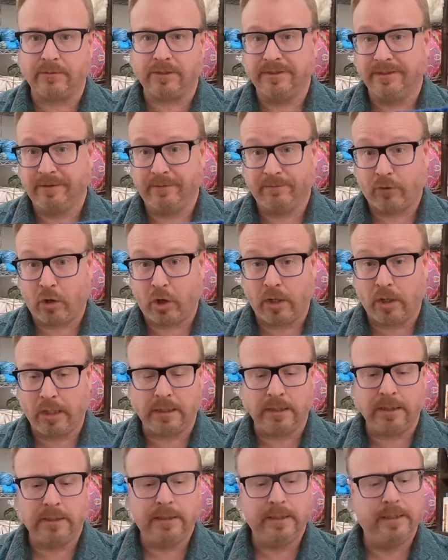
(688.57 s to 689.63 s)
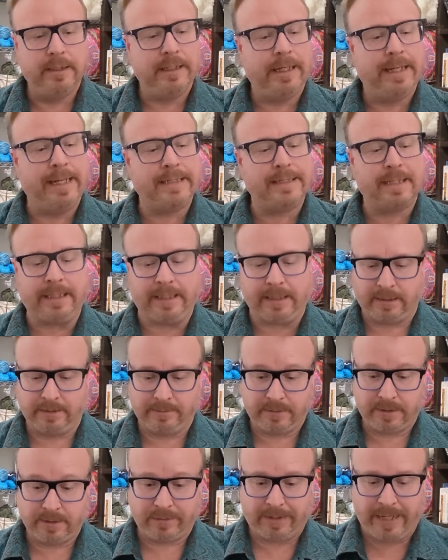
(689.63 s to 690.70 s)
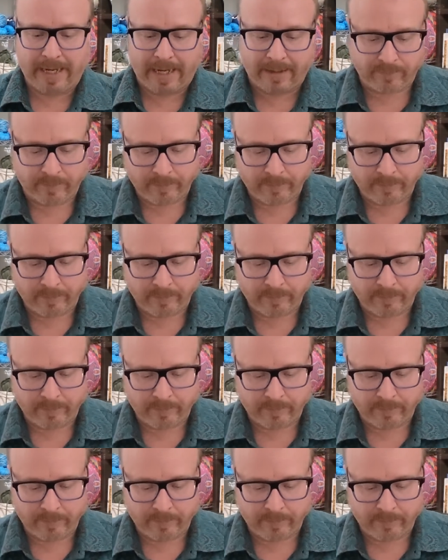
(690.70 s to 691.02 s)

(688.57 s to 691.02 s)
frog, and tink. So I have.